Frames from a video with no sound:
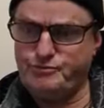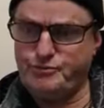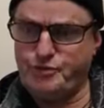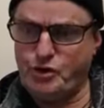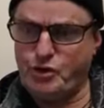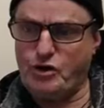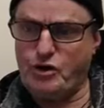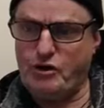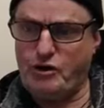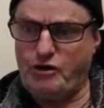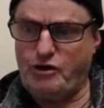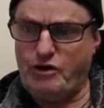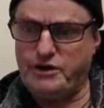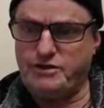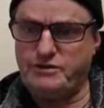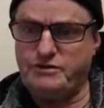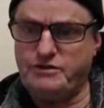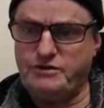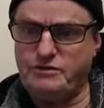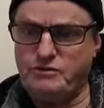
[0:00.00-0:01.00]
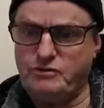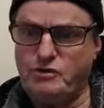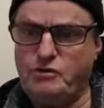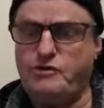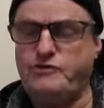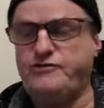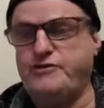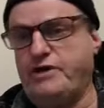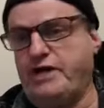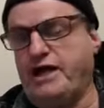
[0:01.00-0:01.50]
pure iron
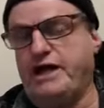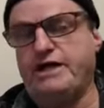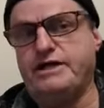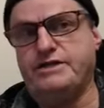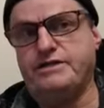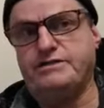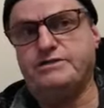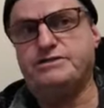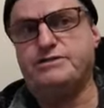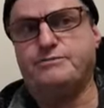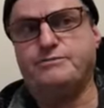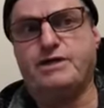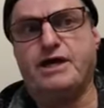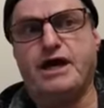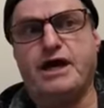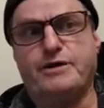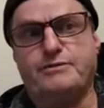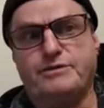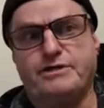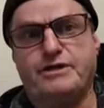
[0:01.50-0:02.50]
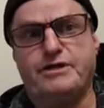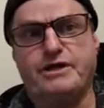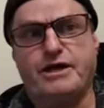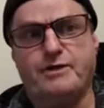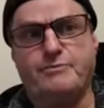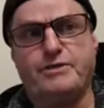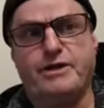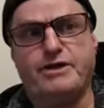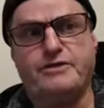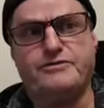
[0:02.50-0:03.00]
or if you add in some carbon and a
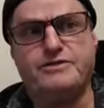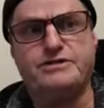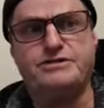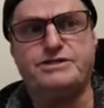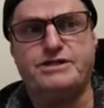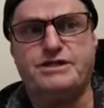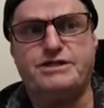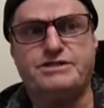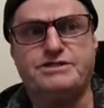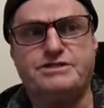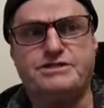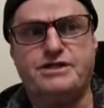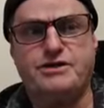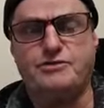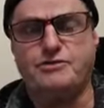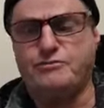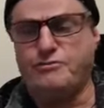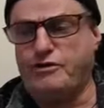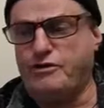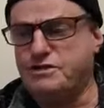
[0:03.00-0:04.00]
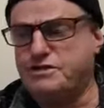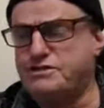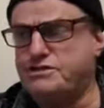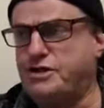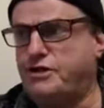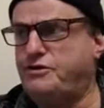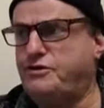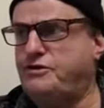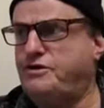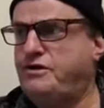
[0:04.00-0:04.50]
couple other things you get steel right
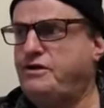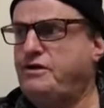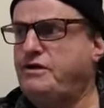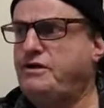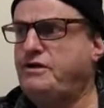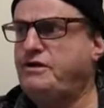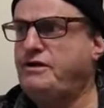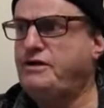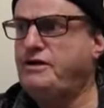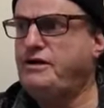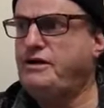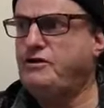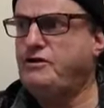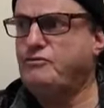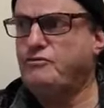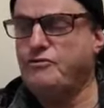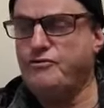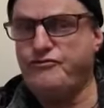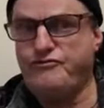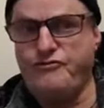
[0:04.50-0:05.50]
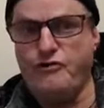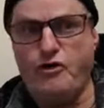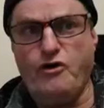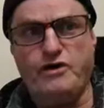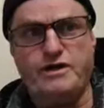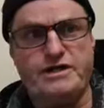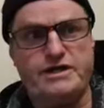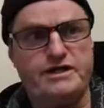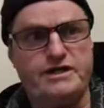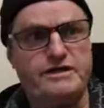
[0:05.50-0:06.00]
so
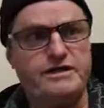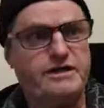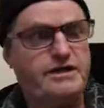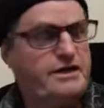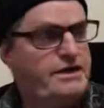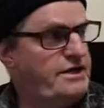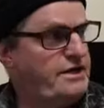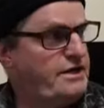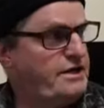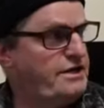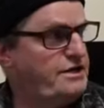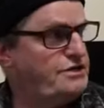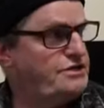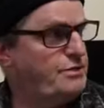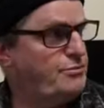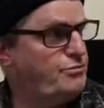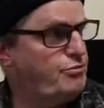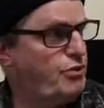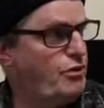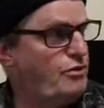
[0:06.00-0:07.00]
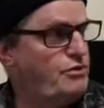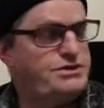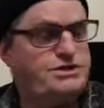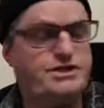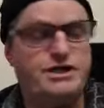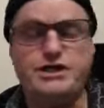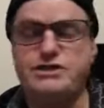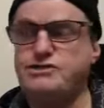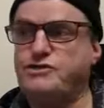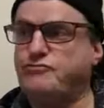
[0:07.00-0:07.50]
refining is the
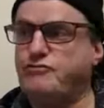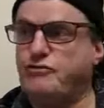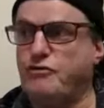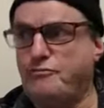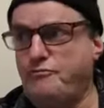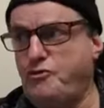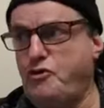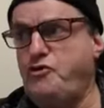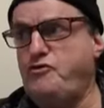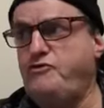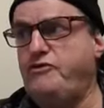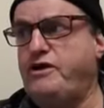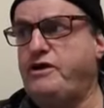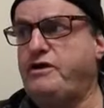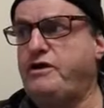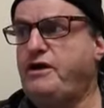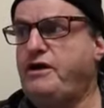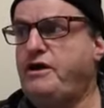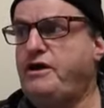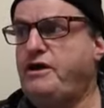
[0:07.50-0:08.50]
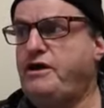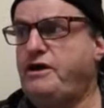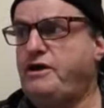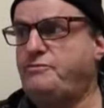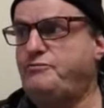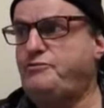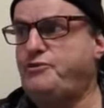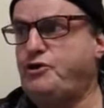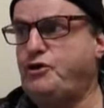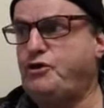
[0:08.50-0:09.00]
process of removing
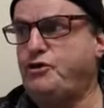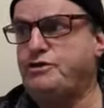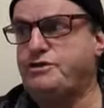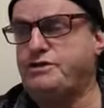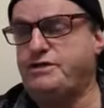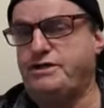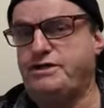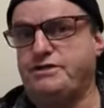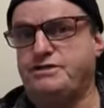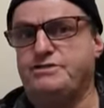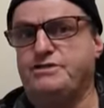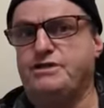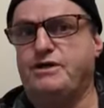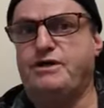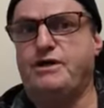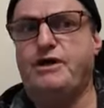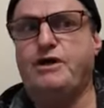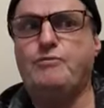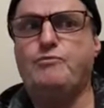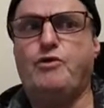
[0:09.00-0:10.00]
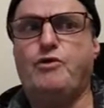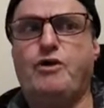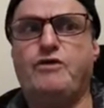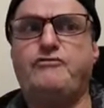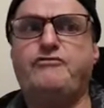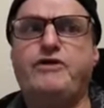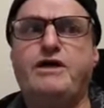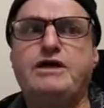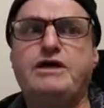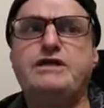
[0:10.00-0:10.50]
impurities by
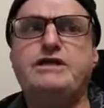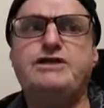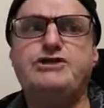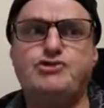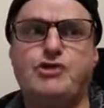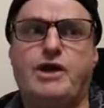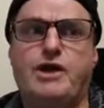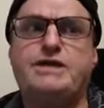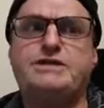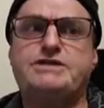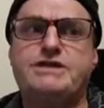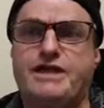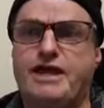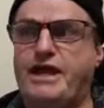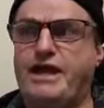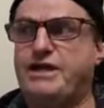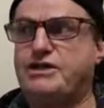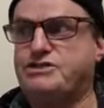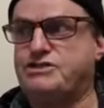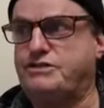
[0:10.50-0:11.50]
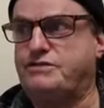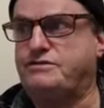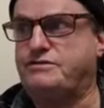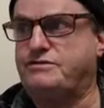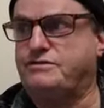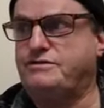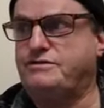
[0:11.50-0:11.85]
fairly drastic action,